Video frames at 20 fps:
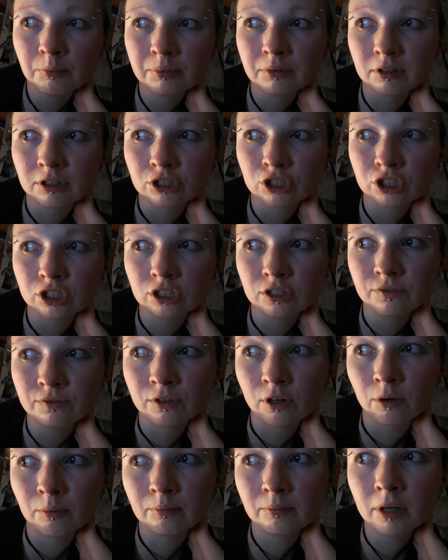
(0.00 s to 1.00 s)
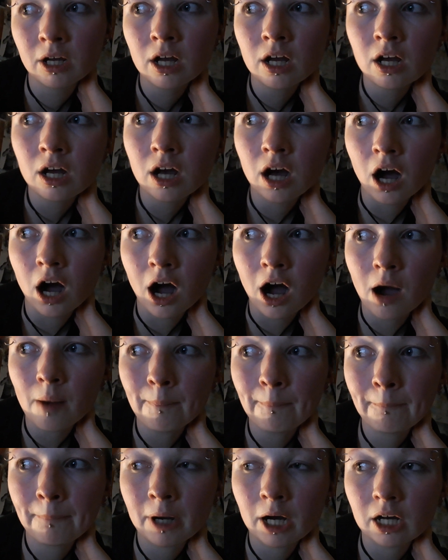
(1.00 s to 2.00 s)
literally from
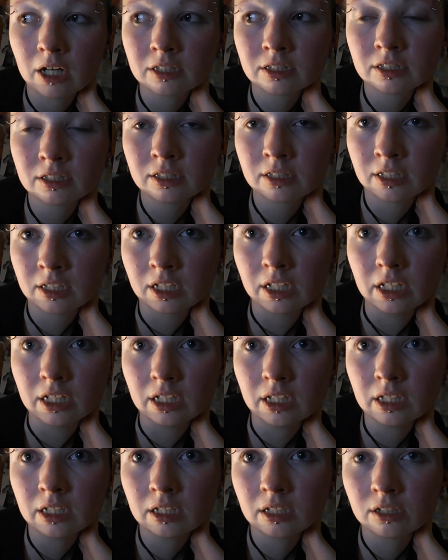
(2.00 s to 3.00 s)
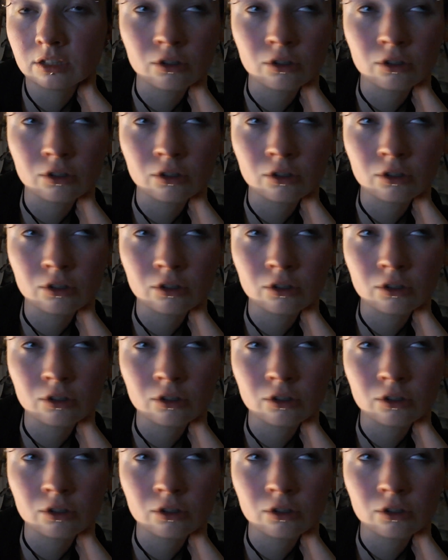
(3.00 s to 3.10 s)
3:30,